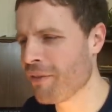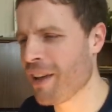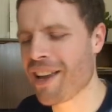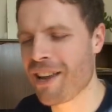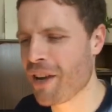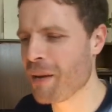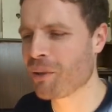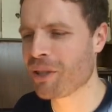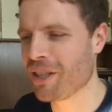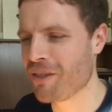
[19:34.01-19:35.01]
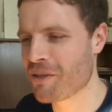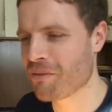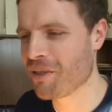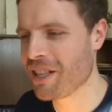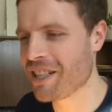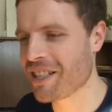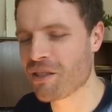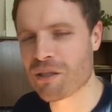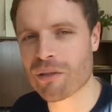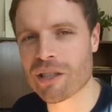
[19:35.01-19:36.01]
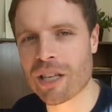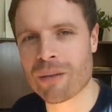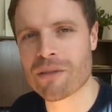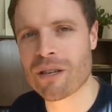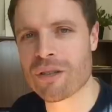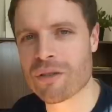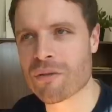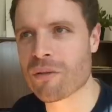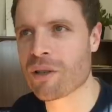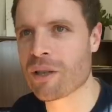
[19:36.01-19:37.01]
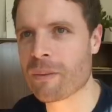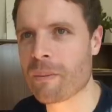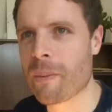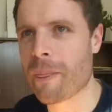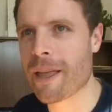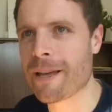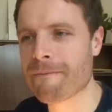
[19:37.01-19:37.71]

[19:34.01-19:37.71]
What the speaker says: if anybody used to read Game Central on